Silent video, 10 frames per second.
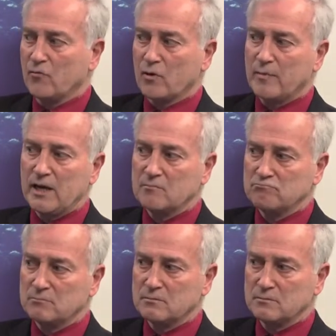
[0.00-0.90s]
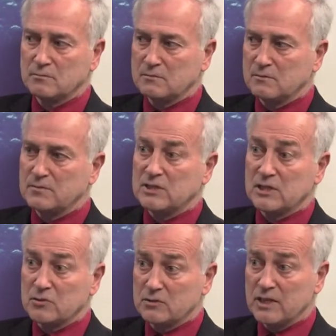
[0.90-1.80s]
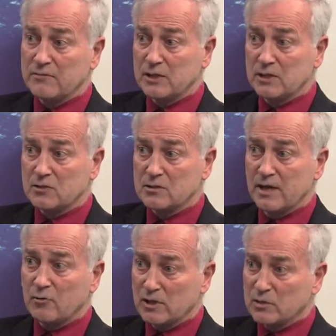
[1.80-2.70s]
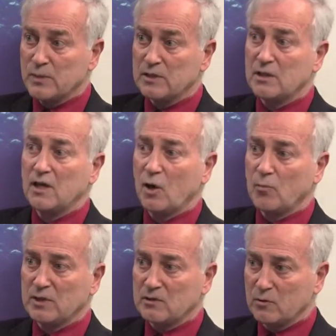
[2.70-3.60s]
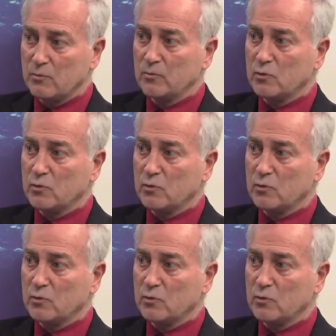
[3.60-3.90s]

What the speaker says: for about 6 or 7 years now has been helping to